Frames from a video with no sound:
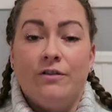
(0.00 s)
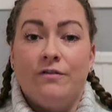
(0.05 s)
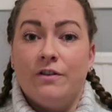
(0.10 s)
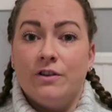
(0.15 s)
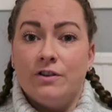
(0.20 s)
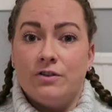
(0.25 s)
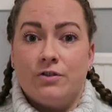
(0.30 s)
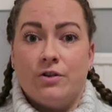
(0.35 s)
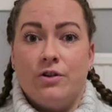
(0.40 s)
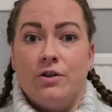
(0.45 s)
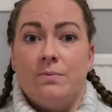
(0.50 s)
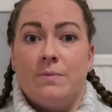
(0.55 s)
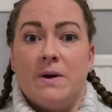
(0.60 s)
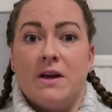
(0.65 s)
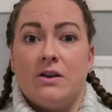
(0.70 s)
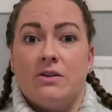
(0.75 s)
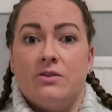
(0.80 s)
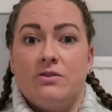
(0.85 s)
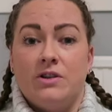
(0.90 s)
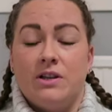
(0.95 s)
first group I
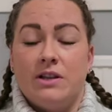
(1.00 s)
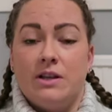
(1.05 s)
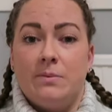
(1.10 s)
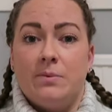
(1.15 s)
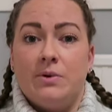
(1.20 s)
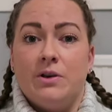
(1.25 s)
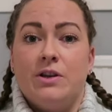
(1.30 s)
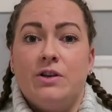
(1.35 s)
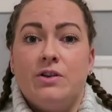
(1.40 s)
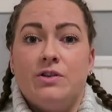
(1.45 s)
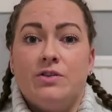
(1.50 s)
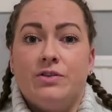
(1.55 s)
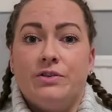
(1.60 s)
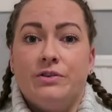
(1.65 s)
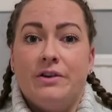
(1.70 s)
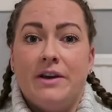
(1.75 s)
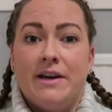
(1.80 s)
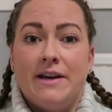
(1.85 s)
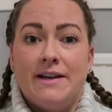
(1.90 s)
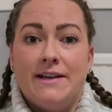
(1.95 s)
could really point you
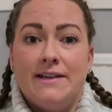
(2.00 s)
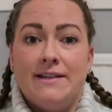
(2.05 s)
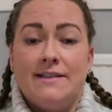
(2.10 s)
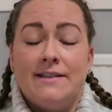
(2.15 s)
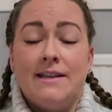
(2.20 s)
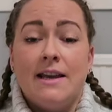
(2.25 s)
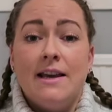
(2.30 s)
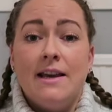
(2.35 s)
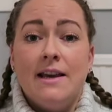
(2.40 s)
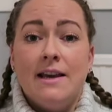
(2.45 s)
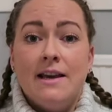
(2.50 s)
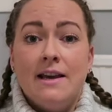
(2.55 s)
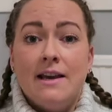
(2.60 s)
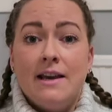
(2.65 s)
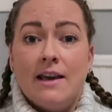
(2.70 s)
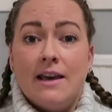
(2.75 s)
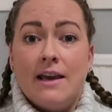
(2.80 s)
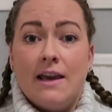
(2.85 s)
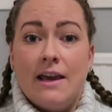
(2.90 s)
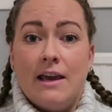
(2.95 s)
to is
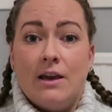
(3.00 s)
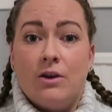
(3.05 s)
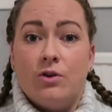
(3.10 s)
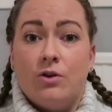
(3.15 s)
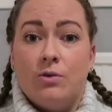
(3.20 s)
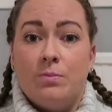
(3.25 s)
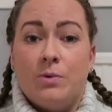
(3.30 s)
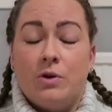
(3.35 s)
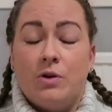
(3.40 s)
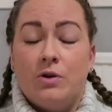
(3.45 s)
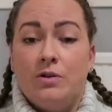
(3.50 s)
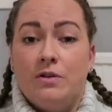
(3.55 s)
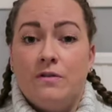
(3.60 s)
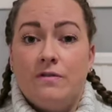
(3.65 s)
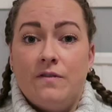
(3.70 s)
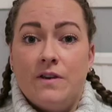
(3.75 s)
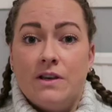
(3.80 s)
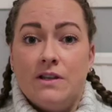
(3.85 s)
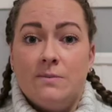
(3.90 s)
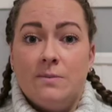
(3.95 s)
a group on
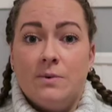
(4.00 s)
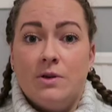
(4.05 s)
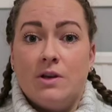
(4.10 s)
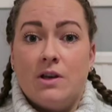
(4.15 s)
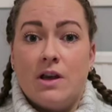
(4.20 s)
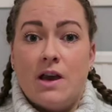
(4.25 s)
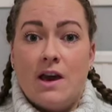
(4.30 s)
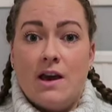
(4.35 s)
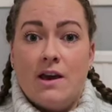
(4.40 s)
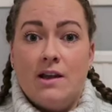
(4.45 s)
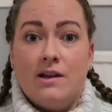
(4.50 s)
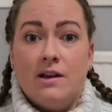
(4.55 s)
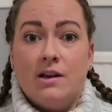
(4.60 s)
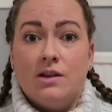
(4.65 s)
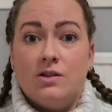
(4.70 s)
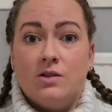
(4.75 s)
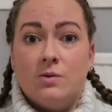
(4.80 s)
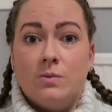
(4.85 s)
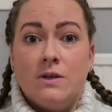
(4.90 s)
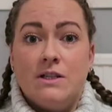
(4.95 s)
Facebook
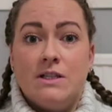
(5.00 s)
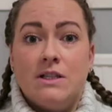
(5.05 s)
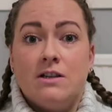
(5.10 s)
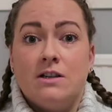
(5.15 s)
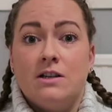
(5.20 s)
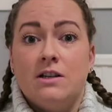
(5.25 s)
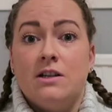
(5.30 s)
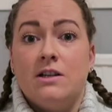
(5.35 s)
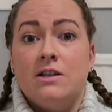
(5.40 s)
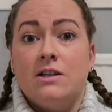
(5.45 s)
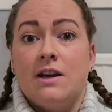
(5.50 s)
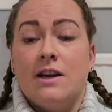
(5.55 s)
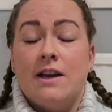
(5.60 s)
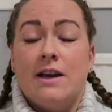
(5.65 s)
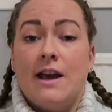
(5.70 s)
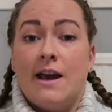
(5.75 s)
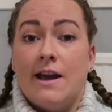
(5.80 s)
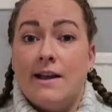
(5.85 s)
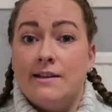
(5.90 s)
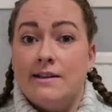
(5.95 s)
and Twitter
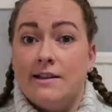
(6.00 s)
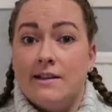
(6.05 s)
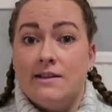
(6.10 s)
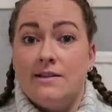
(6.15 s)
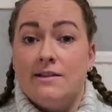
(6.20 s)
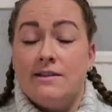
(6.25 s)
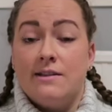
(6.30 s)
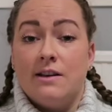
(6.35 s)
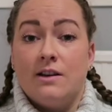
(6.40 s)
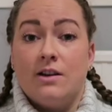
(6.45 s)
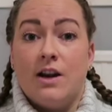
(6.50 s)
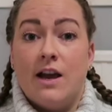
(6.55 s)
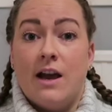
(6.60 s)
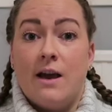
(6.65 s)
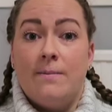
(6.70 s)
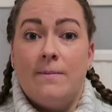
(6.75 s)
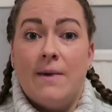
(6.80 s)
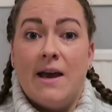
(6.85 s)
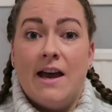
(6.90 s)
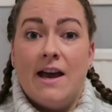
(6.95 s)
and
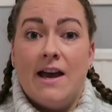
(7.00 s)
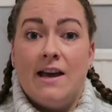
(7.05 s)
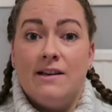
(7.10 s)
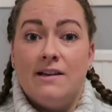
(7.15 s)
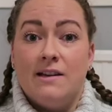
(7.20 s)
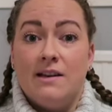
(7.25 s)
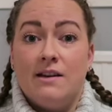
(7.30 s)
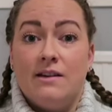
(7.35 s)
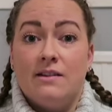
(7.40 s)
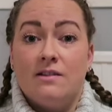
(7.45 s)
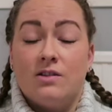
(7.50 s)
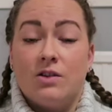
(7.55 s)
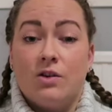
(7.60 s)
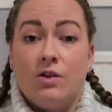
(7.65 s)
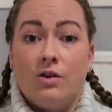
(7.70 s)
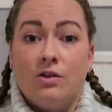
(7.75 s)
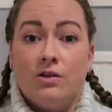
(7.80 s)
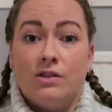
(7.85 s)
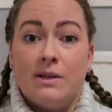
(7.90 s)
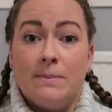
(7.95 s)
Instagram, and it is
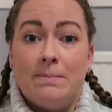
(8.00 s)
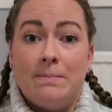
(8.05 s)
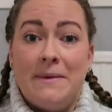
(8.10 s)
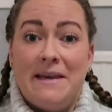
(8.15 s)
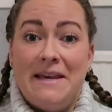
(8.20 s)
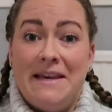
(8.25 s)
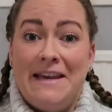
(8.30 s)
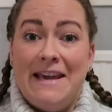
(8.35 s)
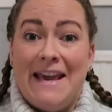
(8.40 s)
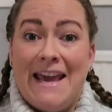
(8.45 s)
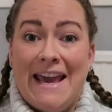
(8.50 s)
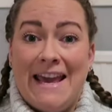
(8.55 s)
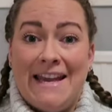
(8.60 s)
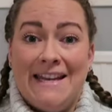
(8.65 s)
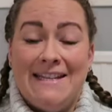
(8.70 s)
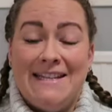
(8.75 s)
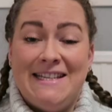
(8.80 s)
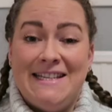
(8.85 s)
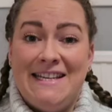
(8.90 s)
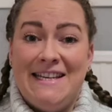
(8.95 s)
called
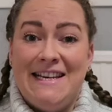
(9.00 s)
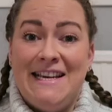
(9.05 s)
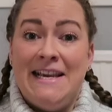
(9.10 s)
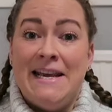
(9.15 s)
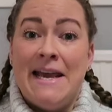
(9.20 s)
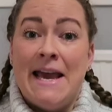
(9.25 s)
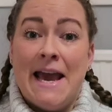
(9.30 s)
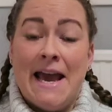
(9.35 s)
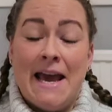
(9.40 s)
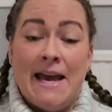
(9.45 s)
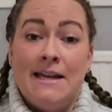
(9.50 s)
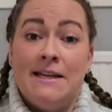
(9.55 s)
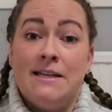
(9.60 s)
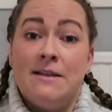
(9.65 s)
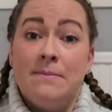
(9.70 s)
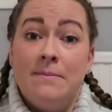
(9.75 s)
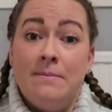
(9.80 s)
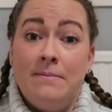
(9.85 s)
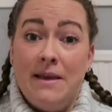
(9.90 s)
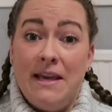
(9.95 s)
PND and
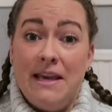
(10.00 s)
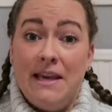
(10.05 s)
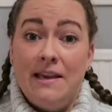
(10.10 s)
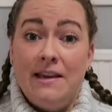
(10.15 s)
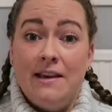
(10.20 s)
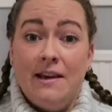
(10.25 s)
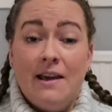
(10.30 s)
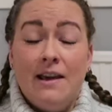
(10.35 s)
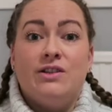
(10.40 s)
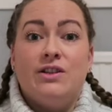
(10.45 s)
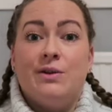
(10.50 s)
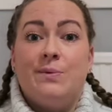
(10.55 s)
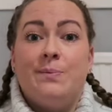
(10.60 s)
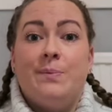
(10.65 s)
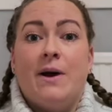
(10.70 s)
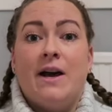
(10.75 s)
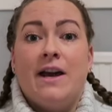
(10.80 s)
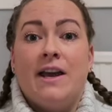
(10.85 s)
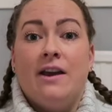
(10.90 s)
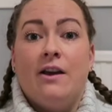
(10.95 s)
Me, started
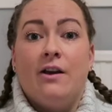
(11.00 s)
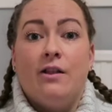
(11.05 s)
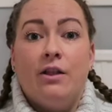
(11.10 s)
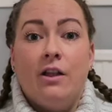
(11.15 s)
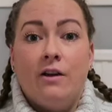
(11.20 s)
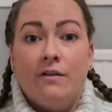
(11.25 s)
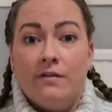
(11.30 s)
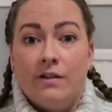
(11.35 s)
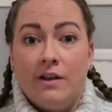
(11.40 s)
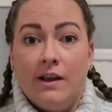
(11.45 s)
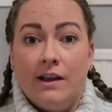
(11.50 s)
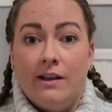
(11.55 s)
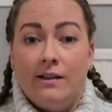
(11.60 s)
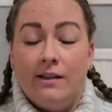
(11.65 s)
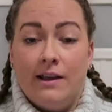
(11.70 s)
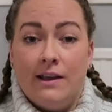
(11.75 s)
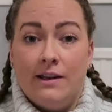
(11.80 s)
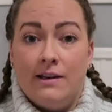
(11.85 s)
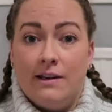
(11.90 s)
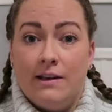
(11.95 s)
by a lovely
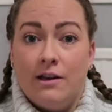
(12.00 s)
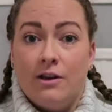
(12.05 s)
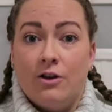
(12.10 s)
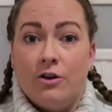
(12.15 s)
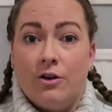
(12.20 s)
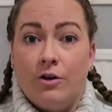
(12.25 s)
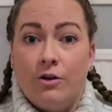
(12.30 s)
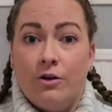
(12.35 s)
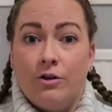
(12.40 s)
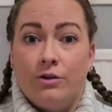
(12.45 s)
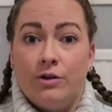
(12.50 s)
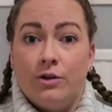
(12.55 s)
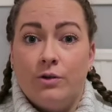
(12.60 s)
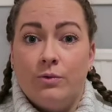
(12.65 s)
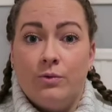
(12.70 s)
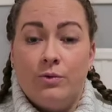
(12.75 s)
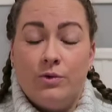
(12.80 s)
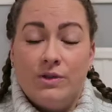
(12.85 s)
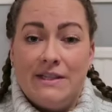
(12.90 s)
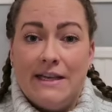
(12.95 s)
lady called
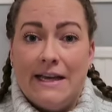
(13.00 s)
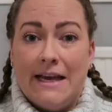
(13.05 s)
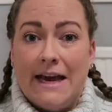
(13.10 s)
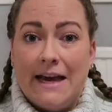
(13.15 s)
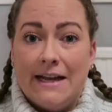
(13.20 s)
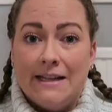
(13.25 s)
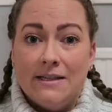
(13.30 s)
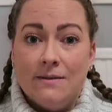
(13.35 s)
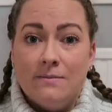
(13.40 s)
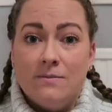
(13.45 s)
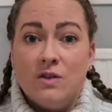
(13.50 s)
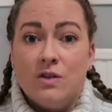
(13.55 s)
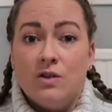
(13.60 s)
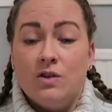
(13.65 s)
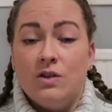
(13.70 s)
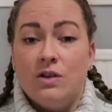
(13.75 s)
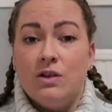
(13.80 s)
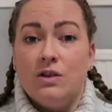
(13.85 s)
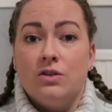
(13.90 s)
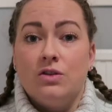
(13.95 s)
Rosie Adams
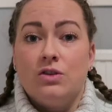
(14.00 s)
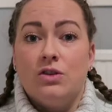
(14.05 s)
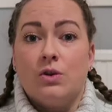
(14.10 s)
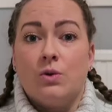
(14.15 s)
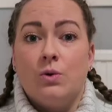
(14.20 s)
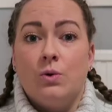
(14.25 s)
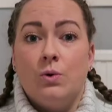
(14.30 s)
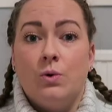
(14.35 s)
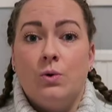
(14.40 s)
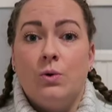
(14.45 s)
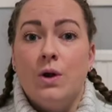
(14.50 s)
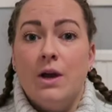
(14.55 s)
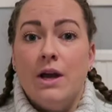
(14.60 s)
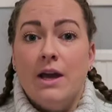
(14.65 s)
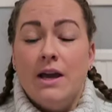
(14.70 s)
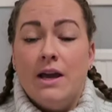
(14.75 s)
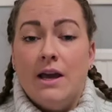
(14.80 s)
2 years ago,